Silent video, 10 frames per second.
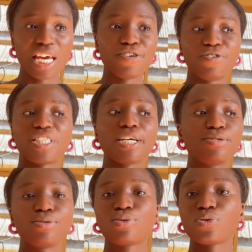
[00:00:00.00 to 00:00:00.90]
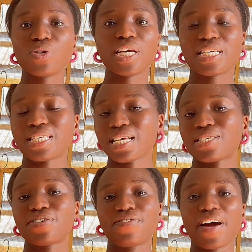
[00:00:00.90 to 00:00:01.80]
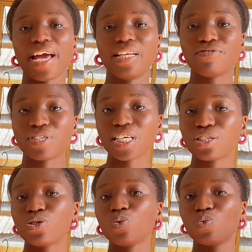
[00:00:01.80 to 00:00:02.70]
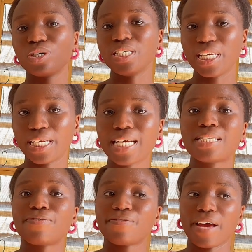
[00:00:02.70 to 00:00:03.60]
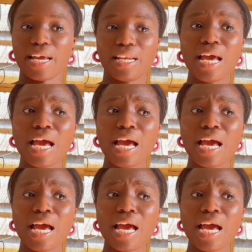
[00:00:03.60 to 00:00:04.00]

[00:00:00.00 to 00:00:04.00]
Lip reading: If it takes you 2 years, that's fine. If it takes you 1 year, that's fine.